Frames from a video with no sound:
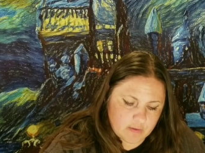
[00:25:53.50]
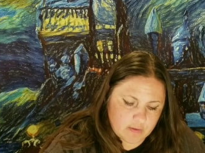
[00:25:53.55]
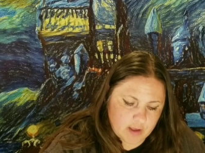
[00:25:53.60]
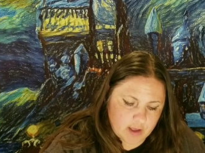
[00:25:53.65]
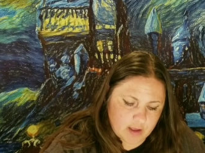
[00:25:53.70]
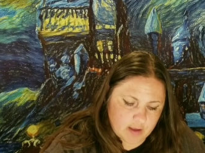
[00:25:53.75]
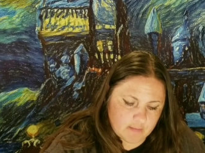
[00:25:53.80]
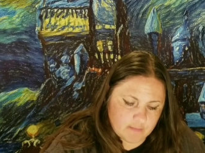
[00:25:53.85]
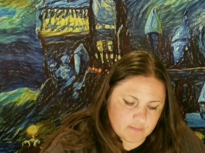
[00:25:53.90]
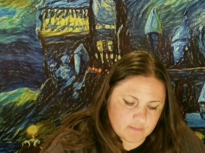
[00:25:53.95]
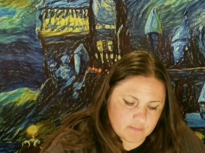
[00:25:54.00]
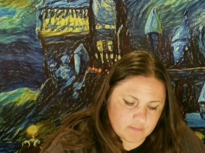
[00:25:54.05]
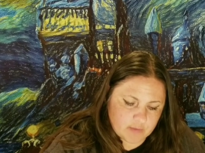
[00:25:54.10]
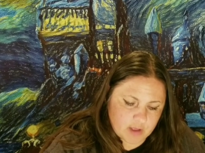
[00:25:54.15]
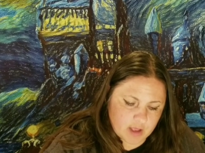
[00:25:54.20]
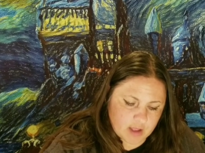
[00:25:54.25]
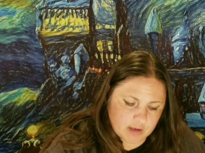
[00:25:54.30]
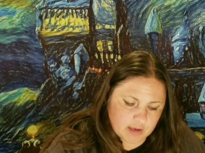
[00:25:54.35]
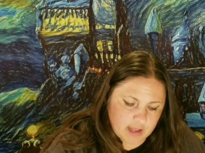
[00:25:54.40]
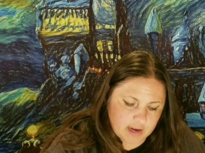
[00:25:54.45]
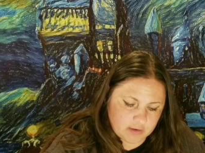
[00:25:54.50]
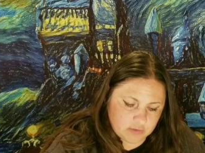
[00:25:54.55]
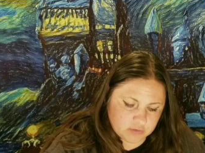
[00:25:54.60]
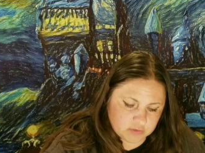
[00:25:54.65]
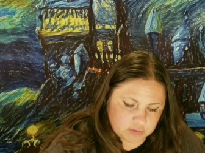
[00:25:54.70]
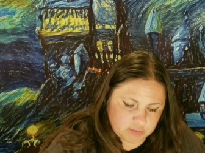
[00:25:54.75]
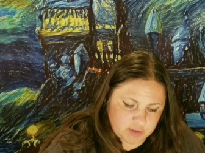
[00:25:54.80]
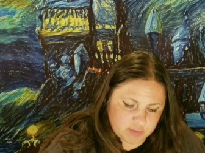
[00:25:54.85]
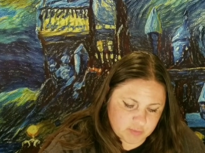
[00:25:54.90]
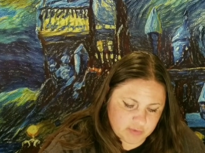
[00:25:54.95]
um, a lot of
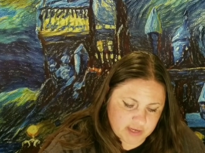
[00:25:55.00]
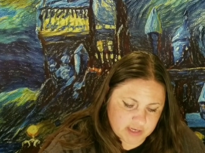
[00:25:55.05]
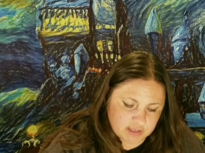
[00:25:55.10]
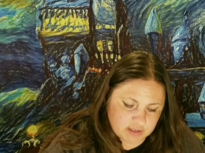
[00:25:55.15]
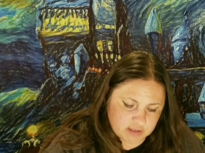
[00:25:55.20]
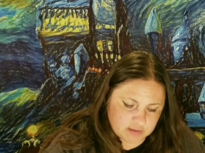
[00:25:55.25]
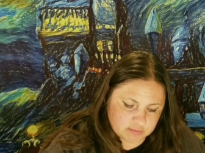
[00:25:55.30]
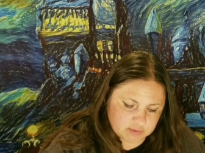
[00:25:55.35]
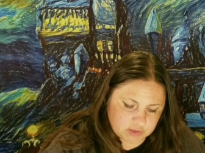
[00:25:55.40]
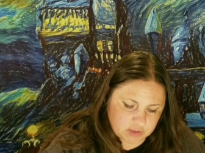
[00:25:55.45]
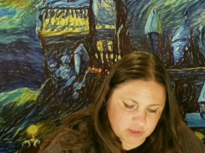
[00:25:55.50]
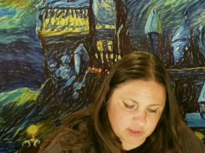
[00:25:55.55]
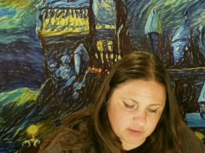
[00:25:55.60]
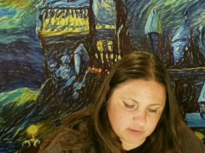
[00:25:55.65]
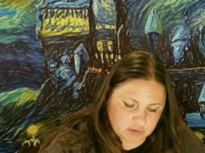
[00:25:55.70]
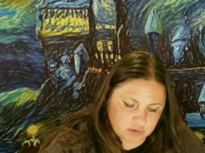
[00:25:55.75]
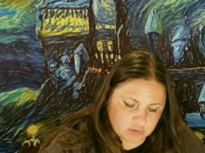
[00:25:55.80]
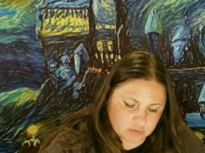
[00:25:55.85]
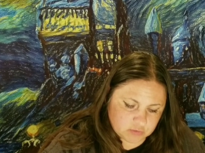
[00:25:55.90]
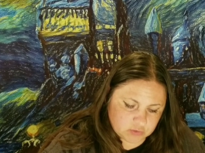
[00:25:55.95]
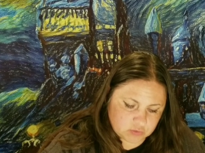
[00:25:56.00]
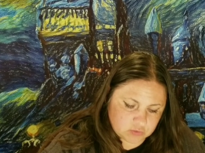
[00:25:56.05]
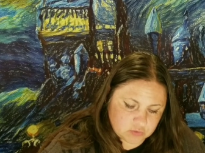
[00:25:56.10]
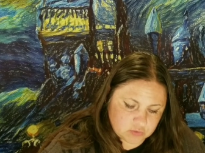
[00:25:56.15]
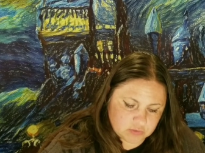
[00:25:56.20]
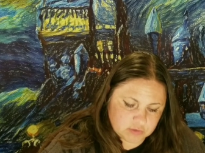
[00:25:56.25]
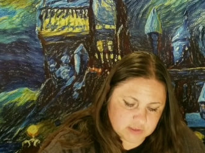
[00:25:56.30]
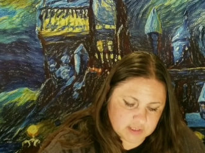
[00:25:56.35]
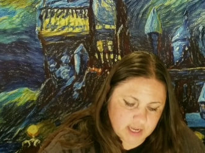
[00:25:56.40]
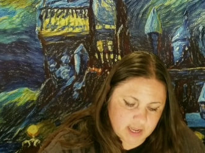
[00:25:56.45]
those people ended up starting their own
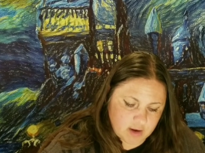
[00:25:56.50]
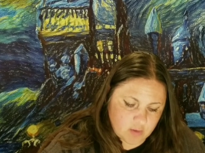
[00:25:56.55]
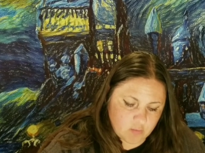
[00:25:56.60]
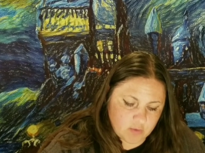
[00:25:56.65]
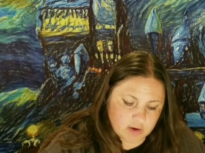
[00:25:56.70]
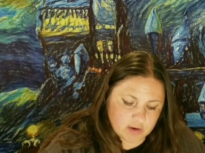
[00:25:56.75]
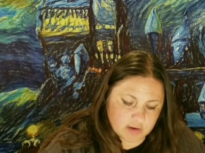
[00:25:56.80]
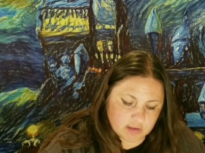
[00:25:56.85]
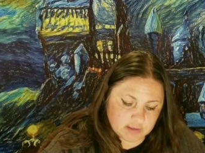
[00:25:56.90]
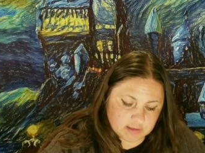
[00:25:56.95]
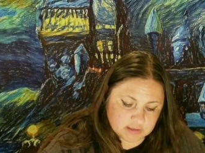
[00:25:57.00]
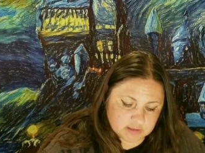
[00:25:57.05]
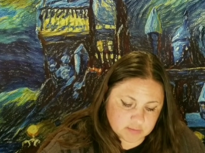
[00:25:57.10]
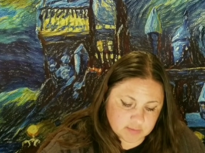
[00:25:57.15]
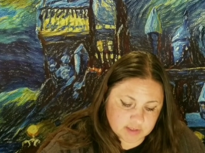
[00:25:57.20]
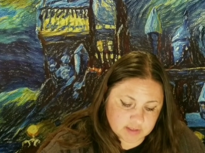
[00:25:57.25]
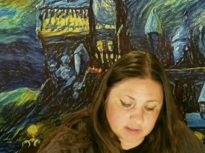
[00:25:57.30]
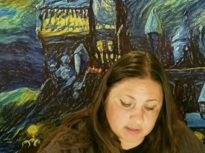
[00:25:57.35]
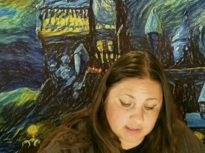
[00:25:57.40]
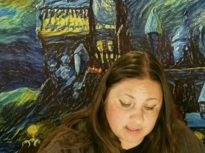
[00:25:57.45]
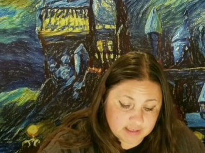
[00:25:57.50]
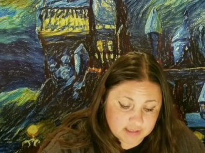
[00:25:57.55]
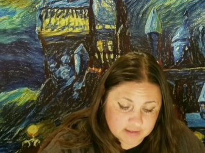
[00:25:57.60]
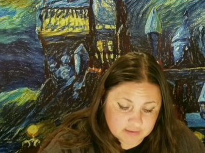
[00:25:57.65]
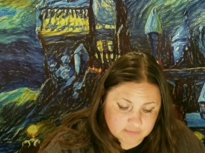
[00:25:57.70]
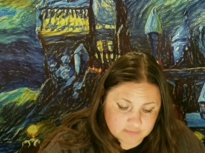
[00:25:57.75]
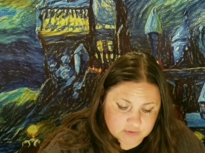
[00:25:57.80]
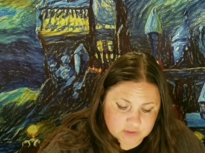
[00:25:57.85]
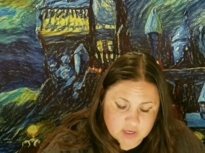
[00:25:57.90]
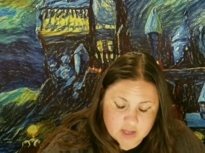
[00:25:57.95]
schools. And where Elizabeth
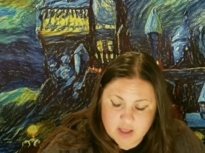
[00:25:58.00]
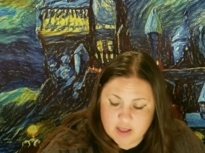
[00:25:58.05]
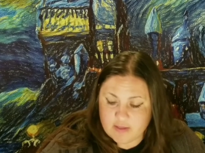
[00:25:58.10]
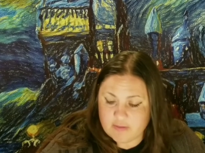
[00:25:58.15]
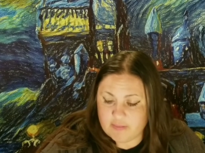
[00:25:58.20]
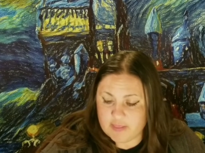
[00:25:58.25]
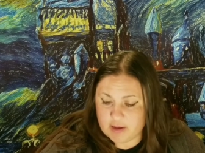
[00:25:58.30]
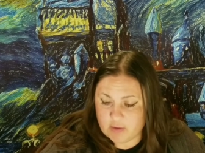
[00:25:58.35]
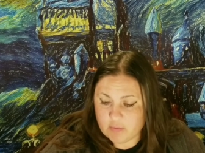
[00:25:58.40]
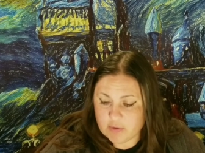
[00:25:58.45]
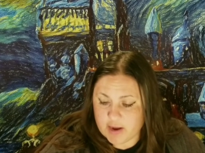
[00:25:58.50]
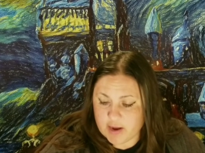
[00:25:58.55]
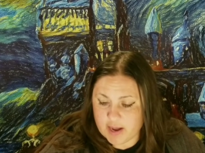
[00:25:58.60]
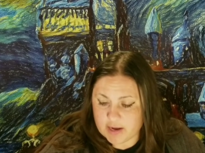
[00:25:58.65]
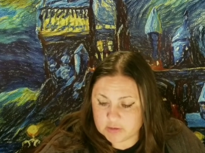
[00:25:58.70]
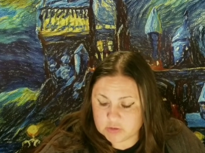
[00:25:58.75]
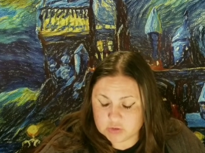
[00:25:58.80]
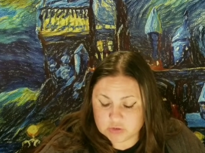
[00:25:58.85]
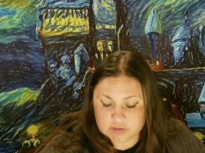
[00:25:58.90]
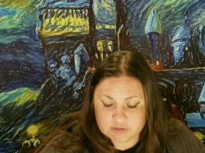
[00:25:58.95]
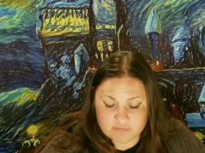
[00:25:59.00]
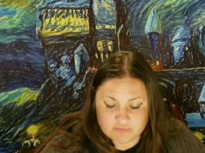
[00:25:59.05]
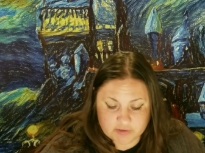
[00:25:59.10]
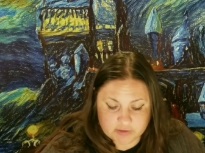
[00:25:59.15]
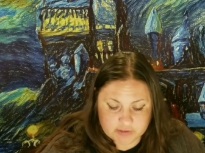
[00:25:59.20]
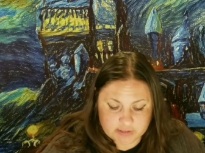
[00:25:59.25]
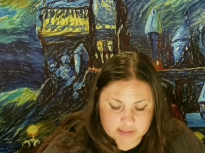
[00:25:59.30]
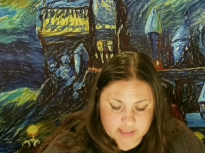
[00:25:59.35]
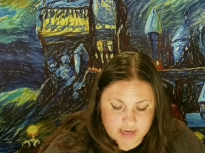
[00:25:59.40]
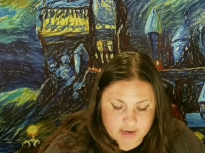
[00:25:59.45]
lived, they were actually
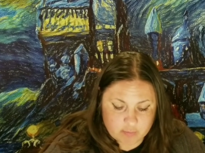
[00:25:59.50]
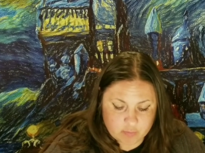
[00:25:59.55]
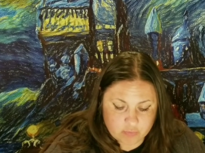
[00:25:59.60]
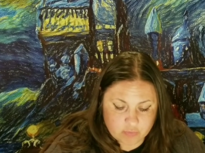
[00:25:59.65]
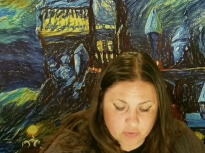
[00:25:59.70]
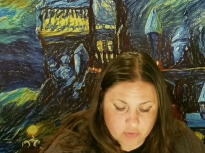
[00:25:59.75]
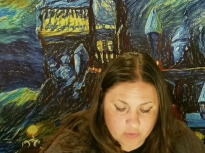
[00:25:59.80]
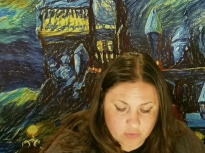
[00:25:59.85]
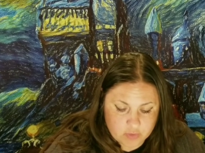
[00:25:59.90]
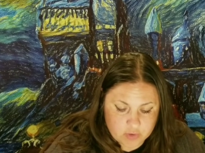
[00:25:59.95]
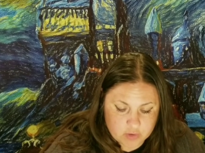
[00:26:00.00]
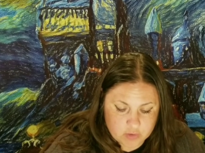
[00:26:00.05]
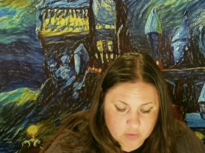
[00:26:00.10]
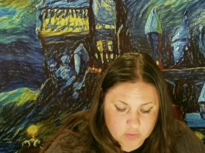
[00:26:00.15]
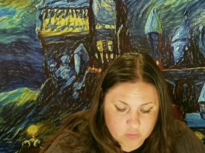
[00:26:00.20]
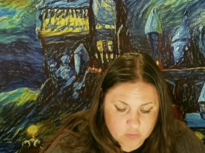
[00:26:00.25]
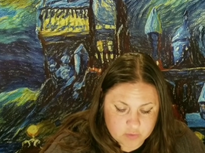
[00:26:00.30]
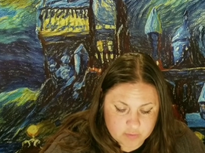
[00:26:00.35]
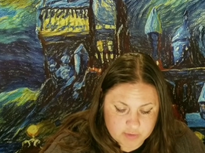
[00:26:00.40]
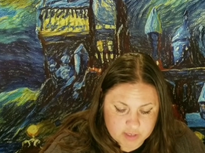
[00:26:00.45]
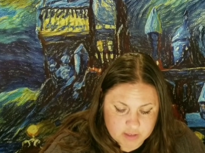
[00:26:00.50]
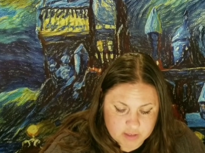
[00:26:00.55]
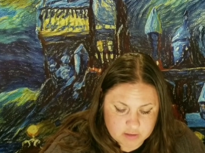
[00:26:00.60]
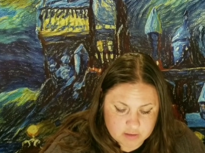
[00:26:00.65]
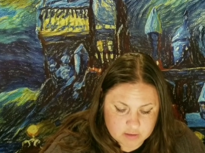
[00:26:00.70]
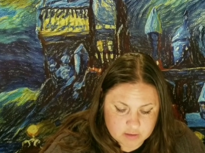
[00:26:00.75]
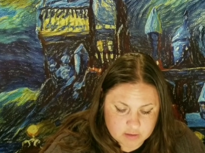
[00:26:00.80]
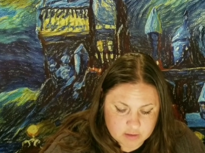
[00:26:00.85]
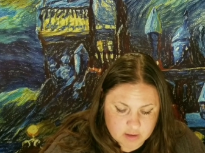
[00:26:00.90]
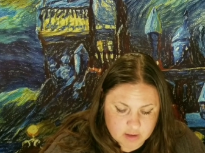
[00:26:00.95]
very like pro woman
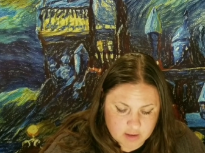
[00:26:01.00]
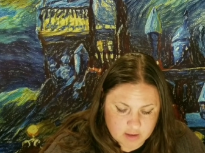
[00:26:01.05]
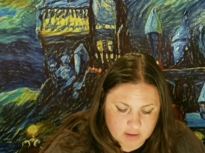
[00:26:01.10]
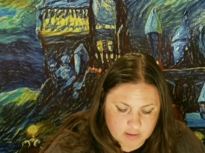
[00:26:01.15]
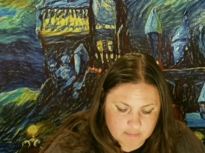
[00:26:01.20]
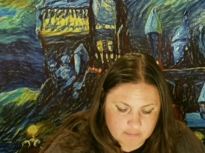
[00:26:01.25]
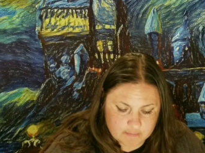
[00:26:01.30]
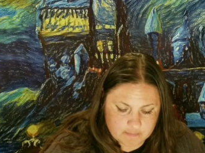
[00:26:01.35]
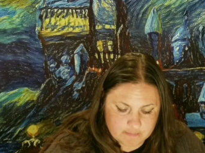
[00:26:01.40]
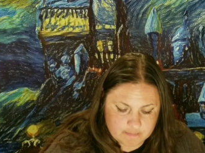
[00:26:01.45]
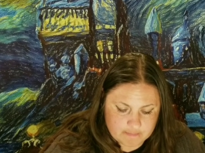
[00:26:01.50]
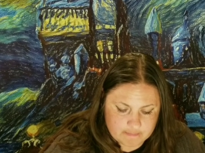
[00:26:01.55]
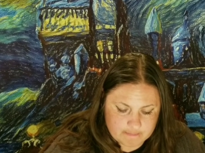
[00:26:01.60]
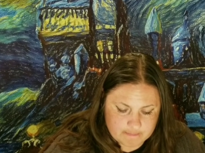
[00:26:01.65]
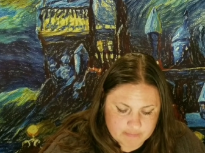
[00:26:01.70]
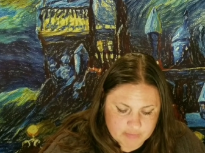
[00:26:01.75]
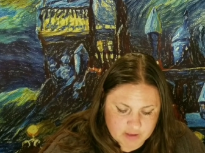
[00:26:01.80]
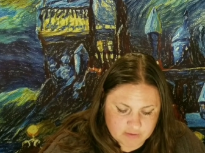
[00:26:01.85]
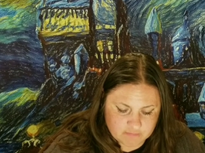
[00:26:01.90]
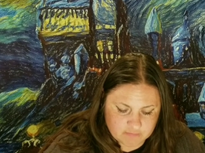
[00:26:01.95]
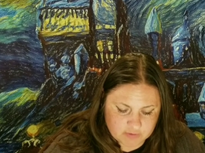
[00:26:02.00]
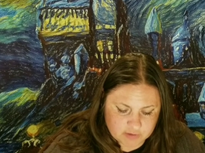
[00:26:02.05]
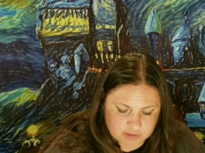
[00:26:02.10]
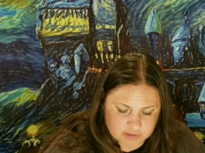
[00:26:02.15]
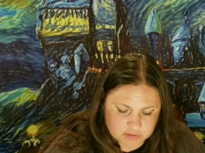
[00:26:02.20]
um, and very